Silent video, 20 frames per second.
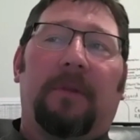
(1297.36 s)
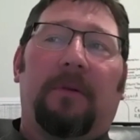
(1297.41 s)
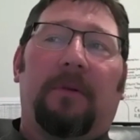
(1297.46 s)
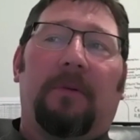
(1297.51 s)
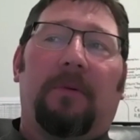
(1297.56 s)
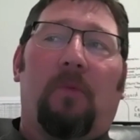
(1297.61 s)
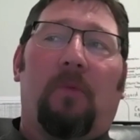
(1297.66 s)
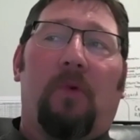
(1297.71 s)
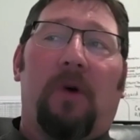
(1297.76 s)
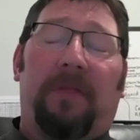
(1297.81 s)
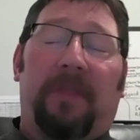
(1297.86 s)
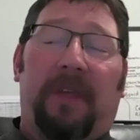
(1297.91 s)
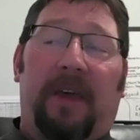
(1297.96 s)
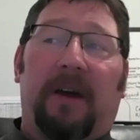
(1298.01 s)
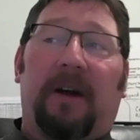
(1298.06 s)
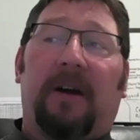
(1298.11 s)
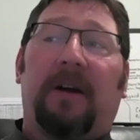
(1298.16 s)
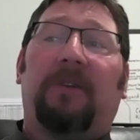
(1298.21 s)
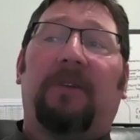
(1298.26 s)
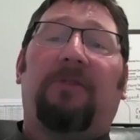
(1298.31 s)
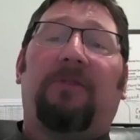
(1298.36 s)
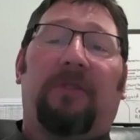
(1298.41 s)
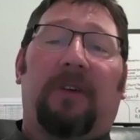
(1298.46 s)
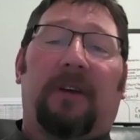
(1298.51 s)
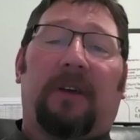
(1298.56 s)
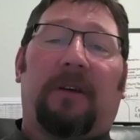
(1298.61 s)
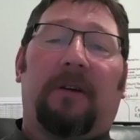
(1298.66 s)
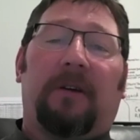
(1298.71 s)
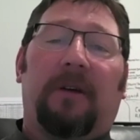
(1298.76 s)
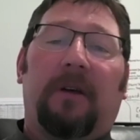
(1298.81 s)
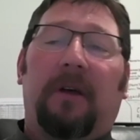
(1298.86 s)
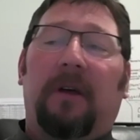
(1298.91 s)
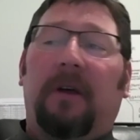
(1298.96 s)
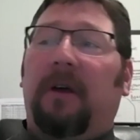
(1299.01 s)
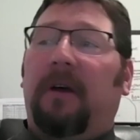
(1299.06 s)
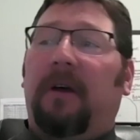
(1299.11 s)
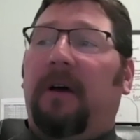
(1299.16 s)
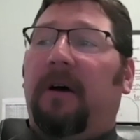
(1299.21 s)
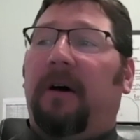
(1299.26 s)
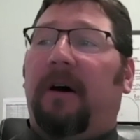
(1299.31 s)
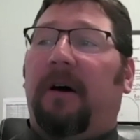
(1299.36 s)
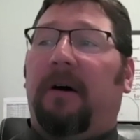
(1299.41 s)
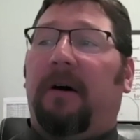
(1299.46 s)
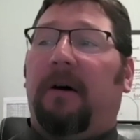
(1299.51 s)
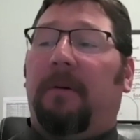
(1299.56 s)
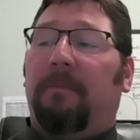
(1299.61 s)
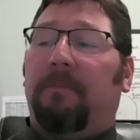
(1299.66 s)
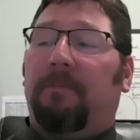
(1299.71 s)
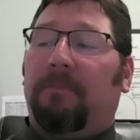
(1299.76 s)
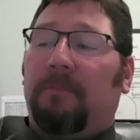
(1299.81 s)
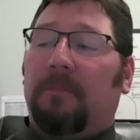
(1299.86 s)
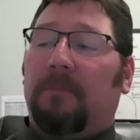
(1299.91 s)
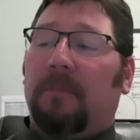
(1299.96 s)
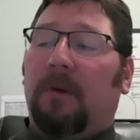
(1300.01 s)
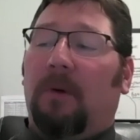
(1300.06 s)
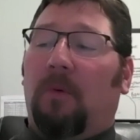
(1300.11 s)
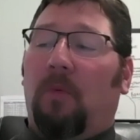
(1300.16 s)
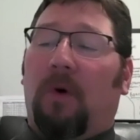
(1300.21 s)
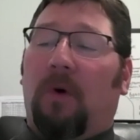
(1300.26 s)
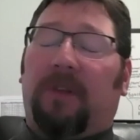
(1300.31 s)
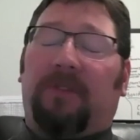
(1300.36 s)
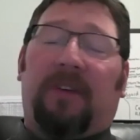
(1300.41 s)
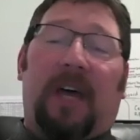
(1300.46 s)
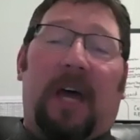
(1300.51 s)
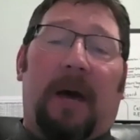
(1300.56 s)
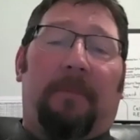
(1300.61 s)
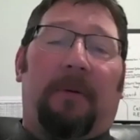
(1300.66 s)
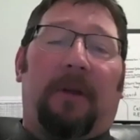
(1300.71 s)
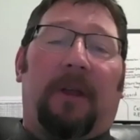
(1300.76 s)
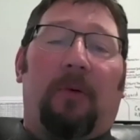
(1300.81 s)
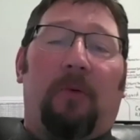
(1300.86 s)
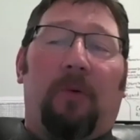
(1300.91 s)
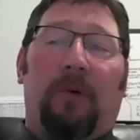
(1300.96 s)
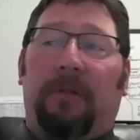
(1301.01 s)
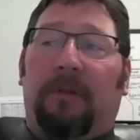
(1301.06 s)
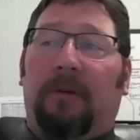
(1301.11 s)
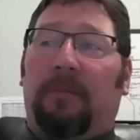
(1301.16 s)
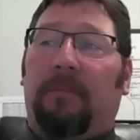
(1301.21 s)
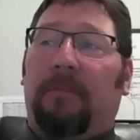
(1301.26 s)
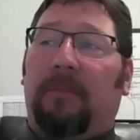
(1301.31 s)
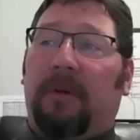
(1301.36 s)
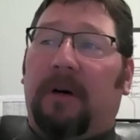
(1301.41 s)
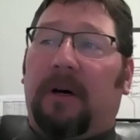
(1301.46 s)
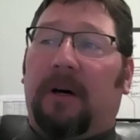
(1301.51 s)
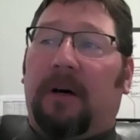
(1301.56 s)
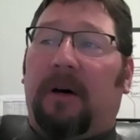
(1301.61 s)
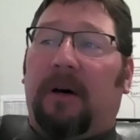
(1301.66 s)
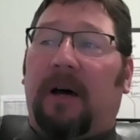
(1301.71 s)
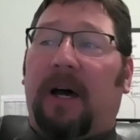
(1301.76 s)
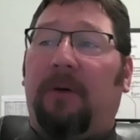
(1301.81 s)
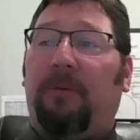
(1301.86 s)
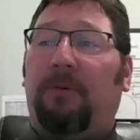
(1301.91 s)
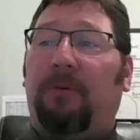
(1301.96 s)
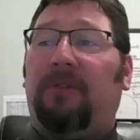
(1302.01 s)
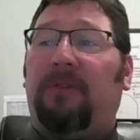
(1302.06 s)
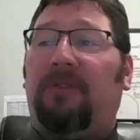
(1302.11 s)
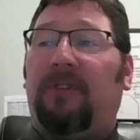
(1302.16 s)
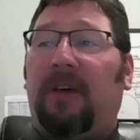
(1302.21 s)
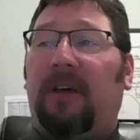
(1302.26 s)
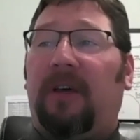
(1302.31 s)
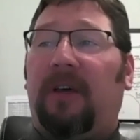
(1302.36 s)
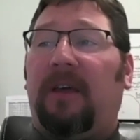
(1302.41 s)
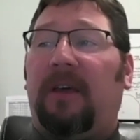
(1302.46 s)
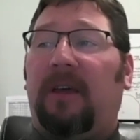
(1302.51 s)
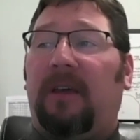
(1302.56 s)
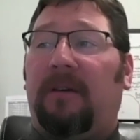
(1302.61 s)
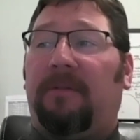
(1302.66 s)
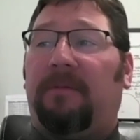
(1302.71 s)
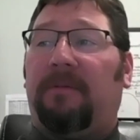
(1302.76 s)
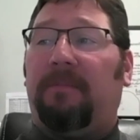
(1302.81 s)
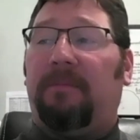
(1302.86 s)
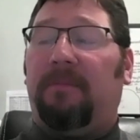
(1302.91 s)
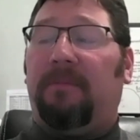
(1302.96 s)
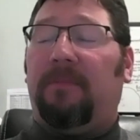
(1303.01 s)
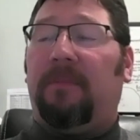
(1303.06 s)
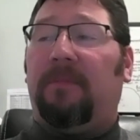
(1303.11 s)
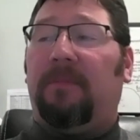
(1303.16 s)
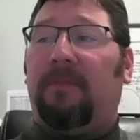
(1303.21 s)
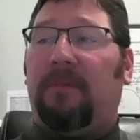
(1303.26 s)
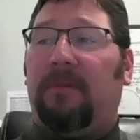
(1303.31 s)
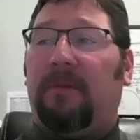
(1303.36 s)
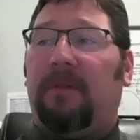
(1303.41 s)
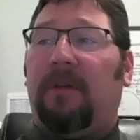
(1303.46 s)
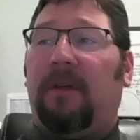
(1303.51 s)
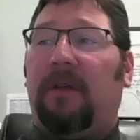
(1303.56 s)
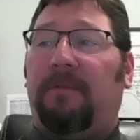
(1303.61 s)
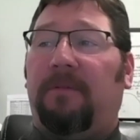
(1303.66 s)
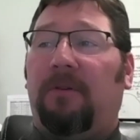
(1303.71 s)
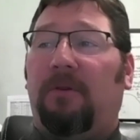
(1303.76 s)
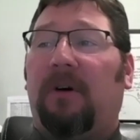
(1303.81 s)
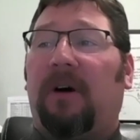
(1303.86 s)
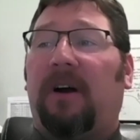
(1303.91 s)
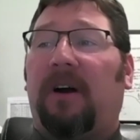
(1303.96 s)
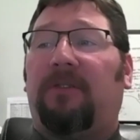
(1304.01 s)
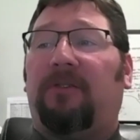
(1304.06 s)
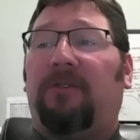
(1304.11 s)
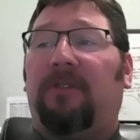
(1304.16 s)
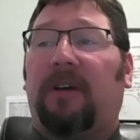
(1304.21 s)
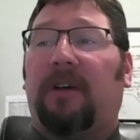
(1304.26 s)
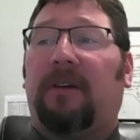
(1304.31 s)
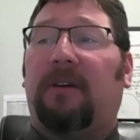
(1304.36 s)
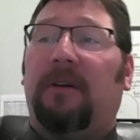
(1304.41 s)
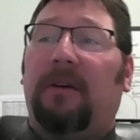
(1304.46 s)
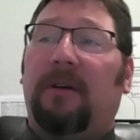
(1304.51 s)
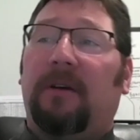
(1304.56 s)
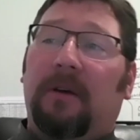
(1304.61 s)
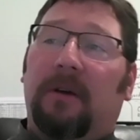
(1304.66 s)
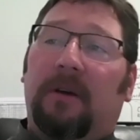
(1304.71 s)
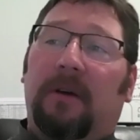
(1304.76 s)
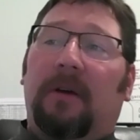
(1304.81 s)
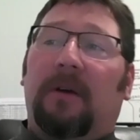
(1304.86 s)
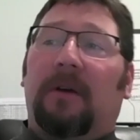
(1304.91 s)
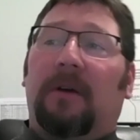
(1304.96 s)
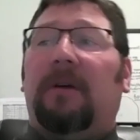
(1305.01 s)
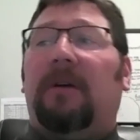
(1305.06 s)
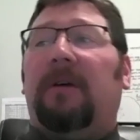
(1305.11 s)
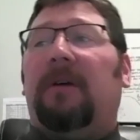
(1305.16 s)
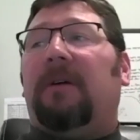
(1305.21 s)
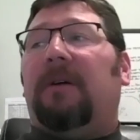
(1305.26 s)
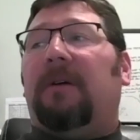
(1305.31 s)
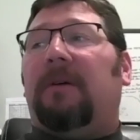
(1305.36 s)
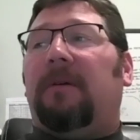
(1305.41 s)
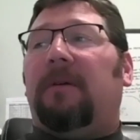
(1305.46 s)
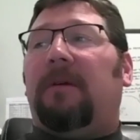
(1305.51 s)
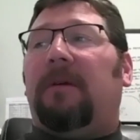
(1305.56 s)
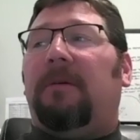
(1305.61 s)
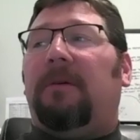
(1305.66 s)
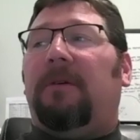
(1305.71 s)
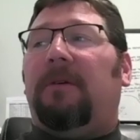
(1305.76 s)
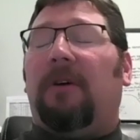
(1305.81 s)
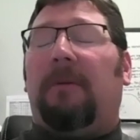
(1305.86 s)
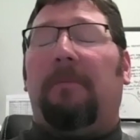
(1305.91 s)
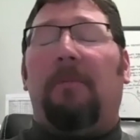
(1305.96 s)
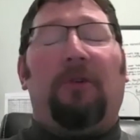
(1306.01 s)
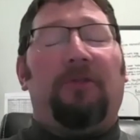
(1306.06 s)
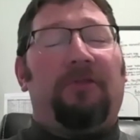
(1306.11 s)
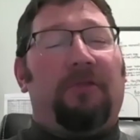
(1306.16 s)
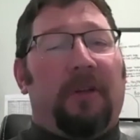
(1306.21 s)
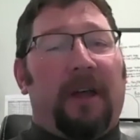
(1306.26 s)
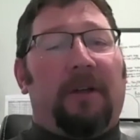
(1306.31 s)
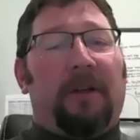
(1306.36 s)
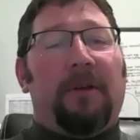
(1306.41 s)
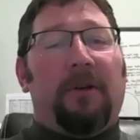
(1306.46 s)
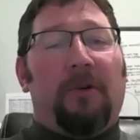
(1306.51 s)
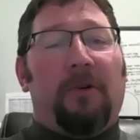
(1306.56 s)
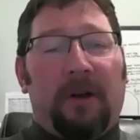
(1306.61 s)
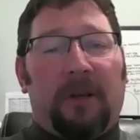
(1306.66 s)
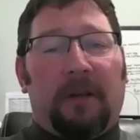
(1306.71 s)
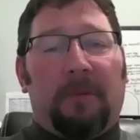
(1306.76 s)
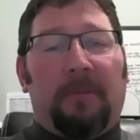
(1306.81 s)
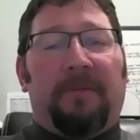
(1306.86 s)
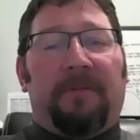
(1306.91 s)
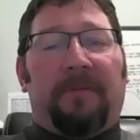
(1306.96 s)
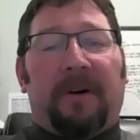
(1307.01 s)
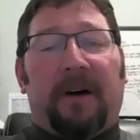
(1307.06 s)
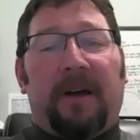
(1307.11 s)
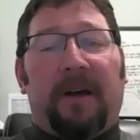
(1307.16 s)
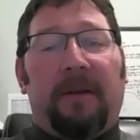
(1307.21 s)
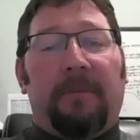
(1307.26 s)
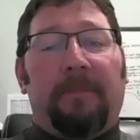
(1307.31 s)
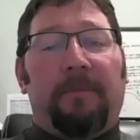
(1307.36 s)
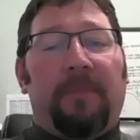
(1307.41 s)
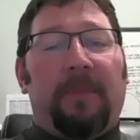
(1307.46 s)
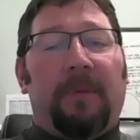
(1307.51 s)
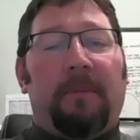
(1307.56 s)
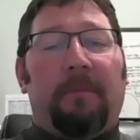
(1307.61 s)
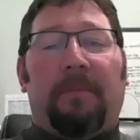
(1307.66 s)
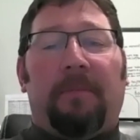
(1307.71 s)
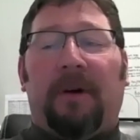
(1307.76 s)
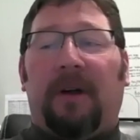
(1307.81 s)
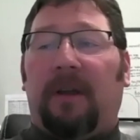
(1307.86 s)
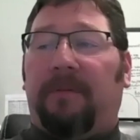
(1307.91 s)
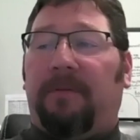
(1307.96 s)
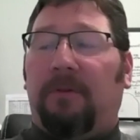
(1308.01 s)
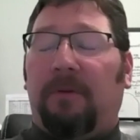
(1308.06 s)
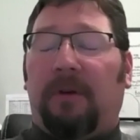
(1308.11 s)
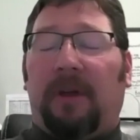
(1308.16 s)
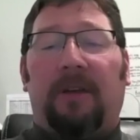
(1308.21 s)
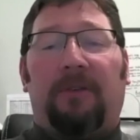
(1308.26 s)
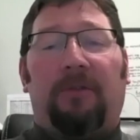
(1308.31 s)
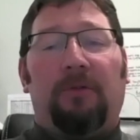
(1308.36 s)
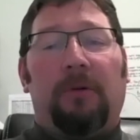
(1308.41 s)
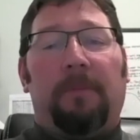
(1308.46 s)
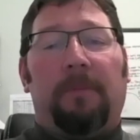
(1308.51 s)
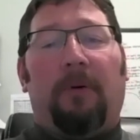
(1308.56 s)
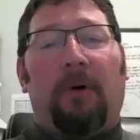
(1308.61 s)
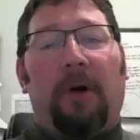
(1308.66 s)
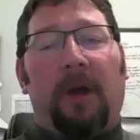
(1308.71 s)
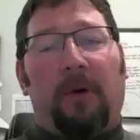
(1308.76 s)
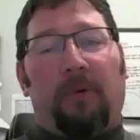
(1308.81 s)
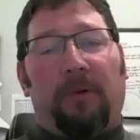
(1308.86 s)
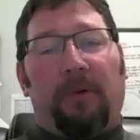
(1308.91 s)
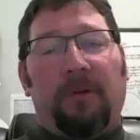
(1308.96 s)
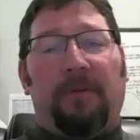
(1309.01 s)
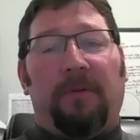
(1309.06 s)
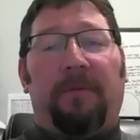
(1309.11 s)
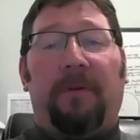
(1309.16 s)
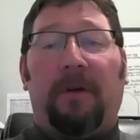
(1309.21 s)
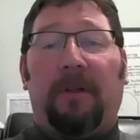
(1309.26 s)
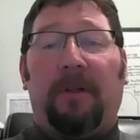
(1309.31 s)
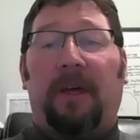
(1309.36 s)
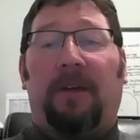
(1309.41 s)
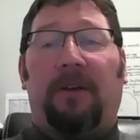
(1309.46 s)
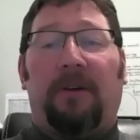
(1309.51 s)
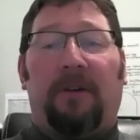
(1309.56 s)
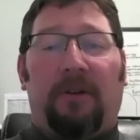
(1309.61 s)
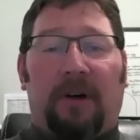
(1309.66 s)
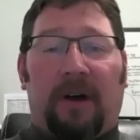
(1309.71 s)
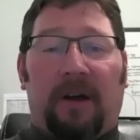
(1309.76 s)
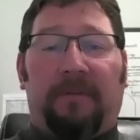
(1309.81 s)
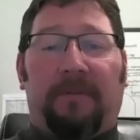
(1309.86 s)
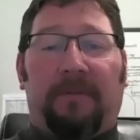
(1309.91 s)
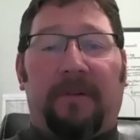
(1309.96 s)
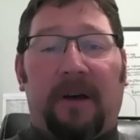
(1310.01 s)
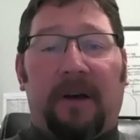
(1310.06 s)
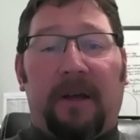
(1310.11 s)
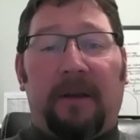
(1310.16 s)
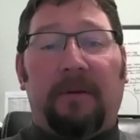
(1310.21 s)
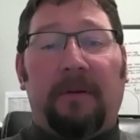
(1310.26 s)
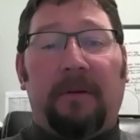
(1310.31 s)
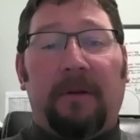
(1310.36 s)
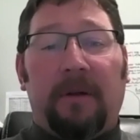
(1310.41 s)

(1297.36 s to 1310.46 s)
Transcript: when they are sick, um, what's happening with them. Uh, I would say if if you are sick, you're most likely going to be fine. But if you get to a point where you feel like you're not fine,